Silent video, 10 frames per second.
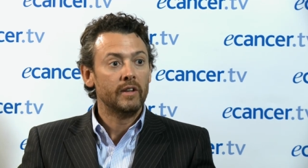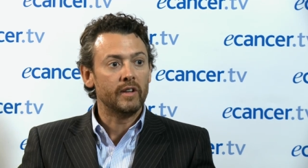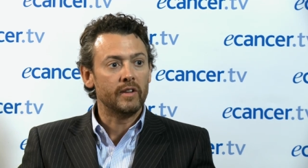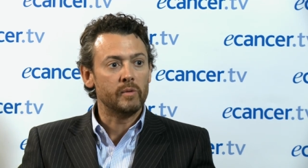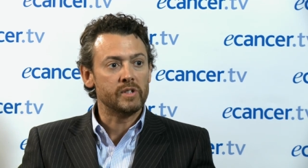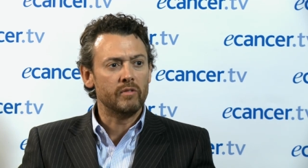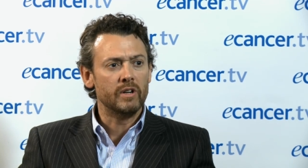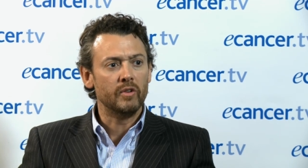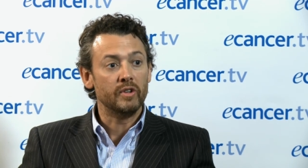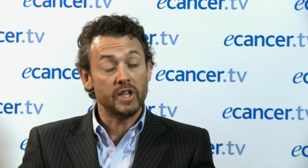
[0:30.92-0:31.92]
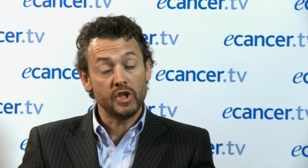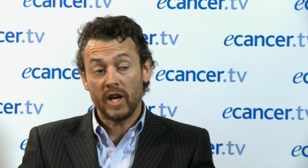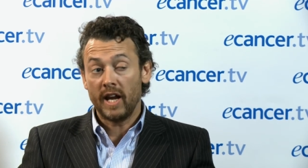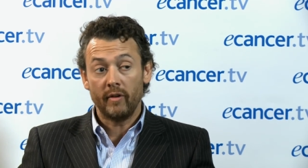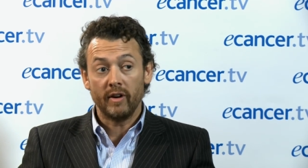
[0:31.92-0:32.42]
that there was a real niche
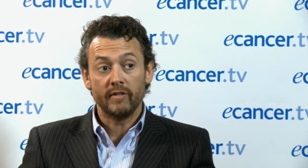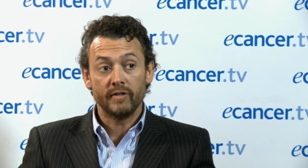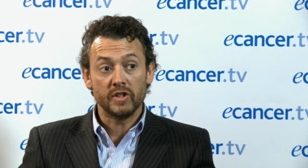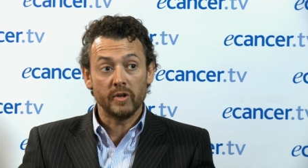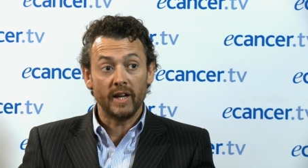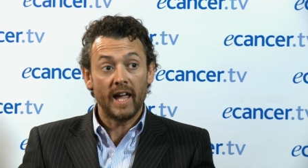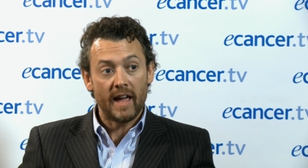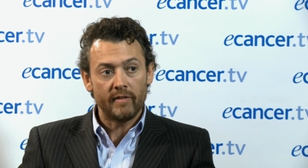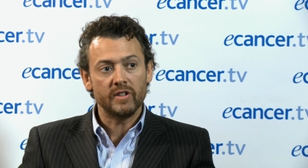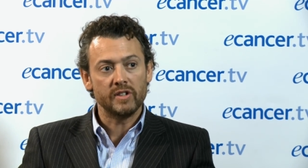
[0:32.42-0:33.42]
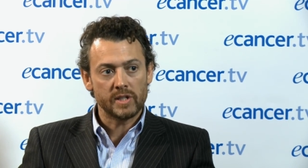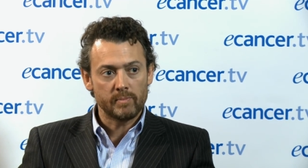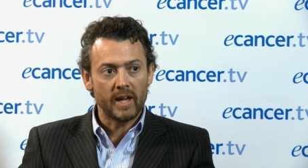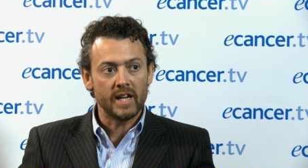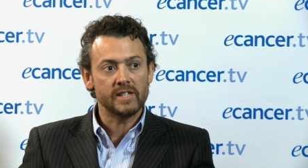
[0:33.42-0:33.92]
area for doing
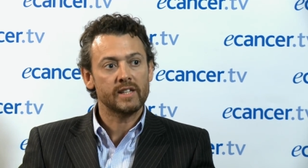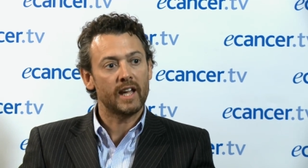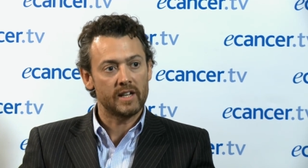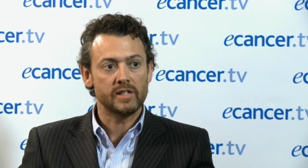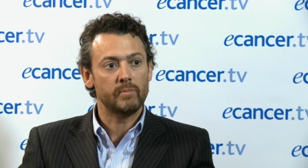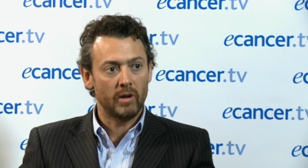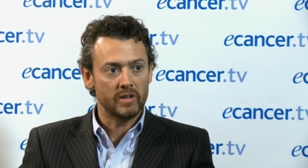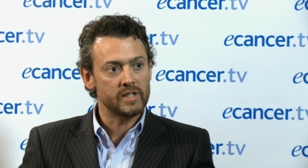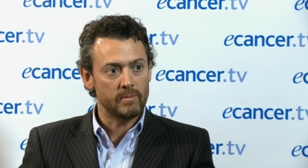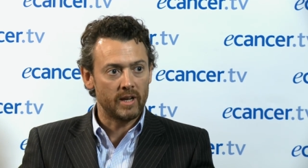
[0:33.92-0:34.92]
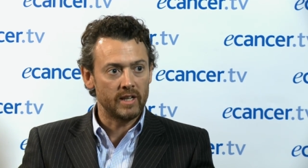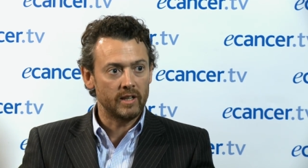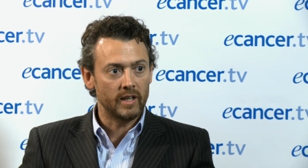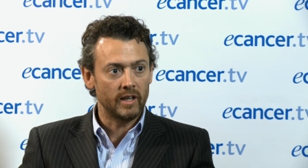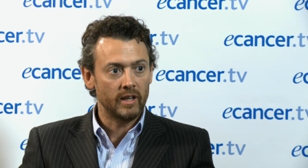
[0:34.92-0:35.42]
evidence-based cancer policy
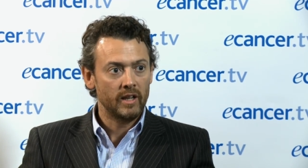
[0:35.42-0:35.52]
making